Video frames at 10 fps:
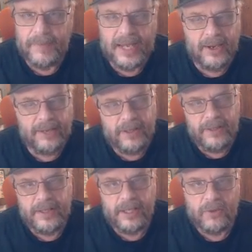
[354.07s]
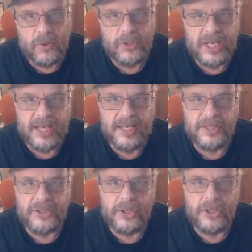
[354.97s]
Now, I've heard that Crochet
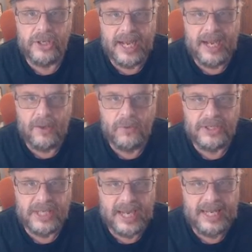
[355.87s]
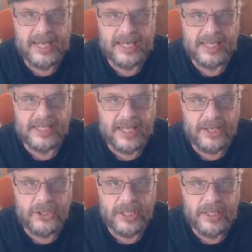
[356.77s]
has turned down signing an
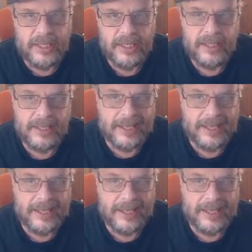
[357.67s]
extension, at